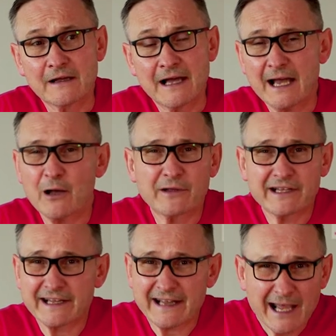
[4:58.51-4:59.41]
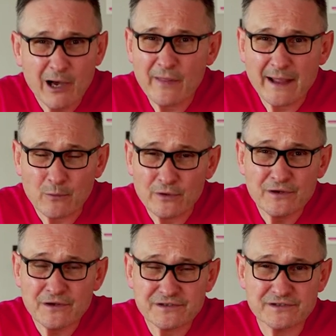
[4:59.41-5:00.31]
that
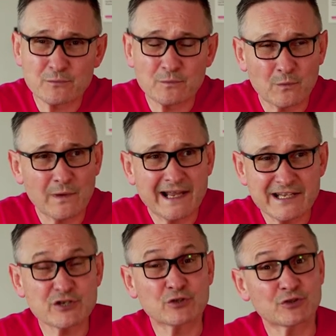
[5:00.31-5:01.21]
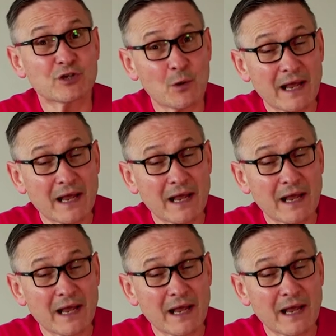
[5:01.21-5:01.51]
works and where you could go